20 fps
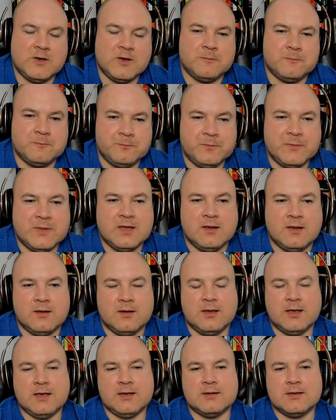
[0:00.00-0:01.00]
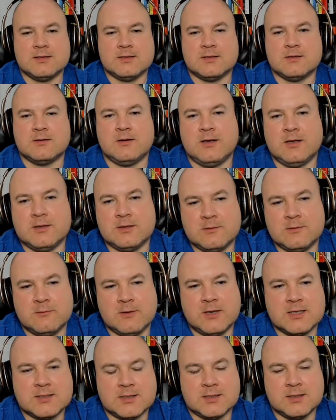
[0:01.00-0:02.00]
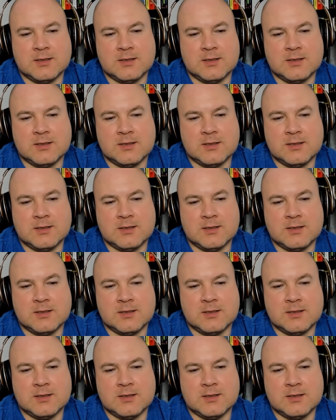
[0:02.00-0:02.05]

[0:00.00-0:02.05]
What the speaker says: Yeah, that's a great advice.